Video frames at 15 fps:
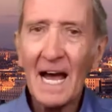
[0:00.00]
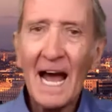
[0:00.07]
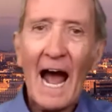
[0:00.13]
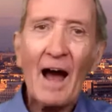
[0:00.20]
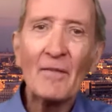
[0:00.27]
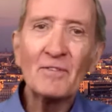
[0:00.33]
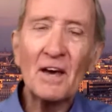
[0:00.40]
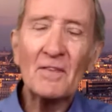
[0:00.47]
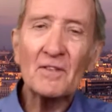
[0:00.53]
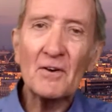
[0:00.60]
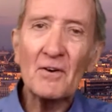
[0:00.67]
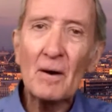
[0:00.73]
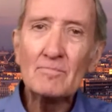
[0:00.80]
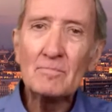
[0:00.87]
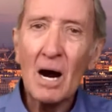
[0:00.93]
And then there
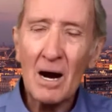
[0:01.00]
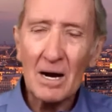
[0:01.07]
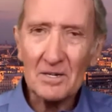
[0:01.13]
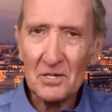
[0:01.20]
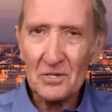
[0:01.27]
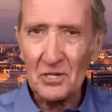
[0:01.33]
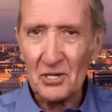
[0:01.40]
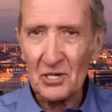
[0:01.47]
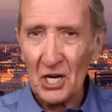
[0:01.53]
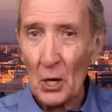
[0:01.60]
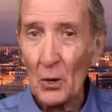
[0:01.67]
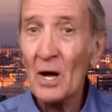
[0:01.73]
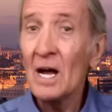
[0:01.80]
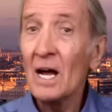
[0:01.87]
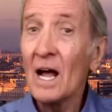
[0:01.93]
are marks to
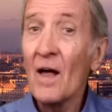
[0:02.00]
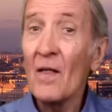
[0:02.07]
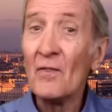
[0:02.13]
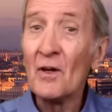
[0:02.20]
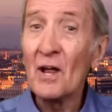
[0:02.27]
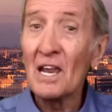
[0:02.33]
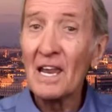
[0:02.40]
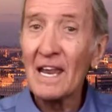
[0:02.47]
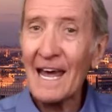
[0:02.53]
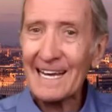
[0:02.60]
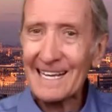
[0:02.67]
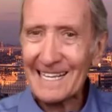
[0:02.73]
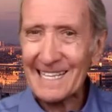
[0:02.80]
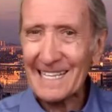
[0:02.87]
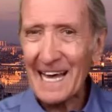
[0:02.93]
show the
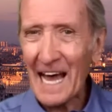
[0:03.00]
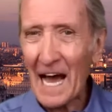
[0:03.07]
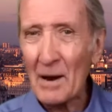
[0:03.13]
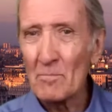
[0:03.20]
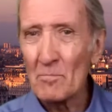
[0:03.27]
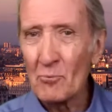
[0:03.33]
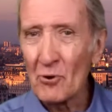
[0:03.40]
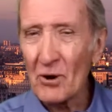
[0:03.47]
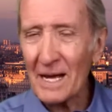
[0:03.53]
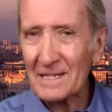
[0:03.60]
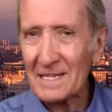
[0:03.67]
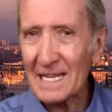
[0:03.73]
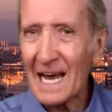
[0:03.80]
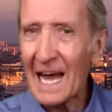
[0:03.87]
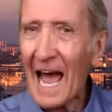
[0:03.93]
length and
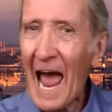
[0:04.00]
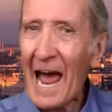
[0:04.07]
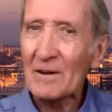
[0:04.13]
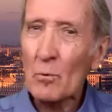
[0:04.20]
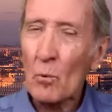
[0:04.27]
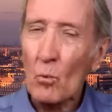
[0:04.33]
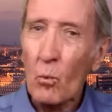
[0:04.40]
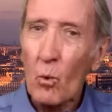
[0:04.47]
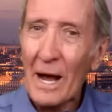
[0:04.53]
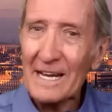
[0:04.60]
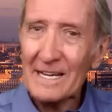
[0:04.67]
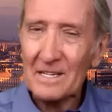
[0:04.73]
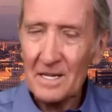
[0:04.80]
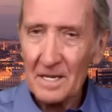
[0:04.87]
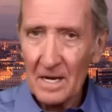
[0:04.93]
breadth and
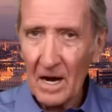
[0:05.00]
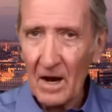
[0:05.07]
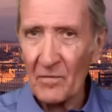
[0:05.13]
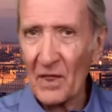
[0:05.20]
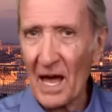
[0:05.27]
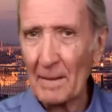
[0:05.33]
weight of that